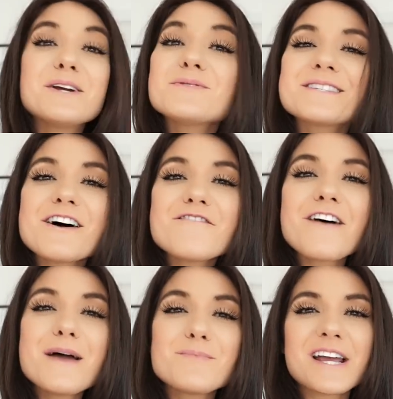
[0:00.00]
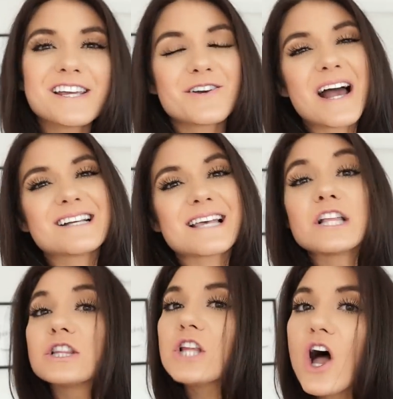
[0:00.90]
But it was so fun bringing you guys
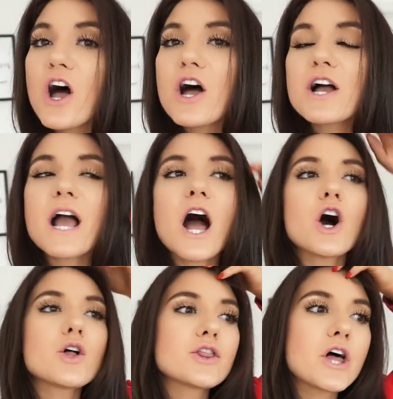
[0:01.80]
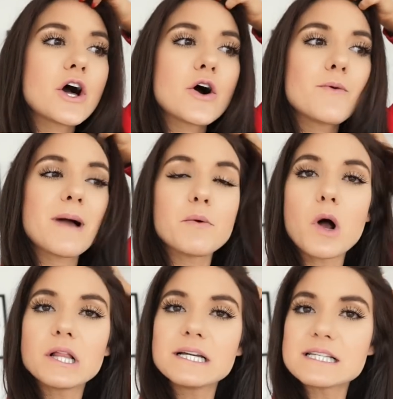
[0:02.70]
along, although my
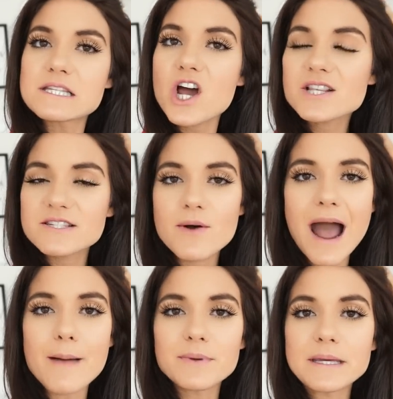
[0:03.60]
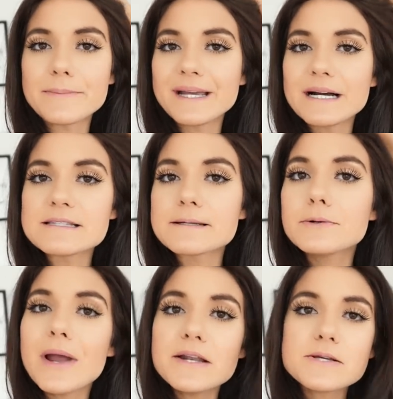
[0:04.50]
wallet is not so happy because the
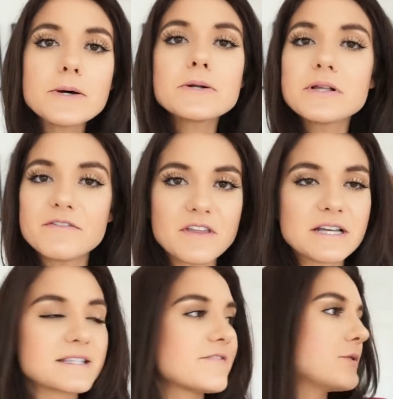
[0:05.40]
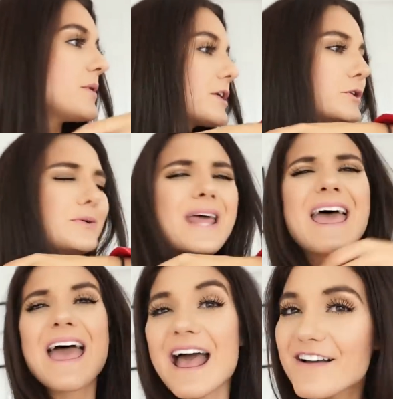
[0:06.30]
grand total of this, if you include
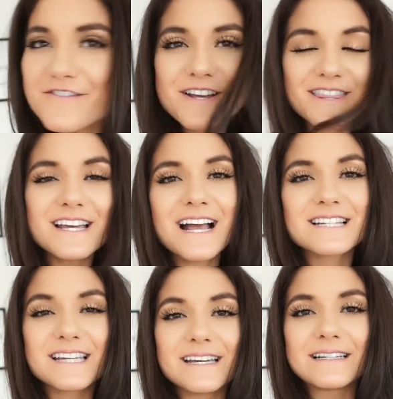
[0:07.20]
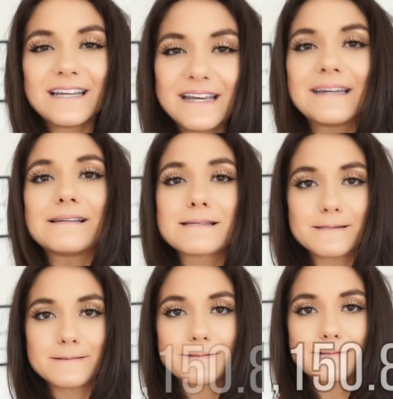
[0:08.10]
everything I did, is,